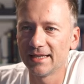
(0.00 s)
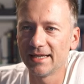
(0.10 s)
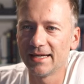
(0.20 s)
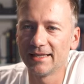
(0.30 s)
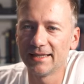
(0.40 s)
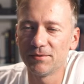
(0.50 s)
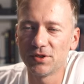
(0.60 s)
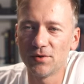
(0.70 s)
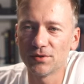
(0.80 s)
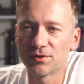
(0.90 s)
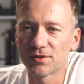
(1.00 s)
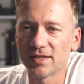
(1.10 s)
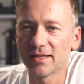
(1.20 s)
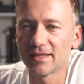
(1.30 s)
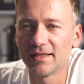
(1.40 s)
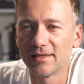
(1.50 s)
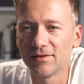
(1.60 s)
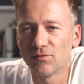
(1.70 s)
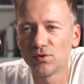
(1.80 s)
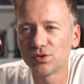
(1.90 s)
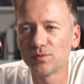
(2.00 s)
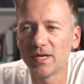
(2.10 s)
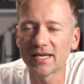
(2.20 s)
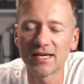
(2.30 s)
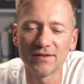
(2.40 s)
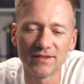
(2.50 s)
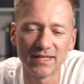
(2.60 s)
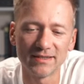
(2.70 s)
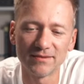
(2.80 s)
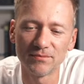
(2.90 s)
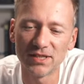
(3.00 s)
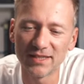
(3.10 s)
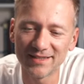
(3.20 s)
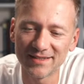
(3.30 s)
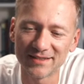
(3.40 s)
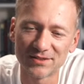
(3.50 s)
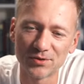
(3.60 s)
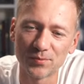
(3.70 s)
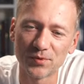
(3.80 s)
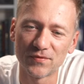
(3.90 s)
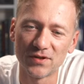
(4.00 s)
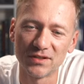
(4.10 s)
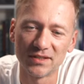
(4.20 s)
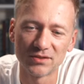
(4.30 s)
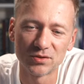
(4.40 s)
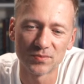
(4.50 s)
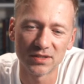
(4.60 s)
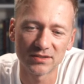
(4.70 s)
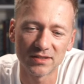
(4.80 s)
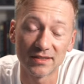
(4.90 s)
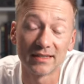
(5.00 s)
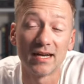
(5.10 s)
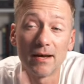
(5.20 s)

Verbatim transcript: And let me know what you think and what you make out of that. But I think it's super fun and super exciting.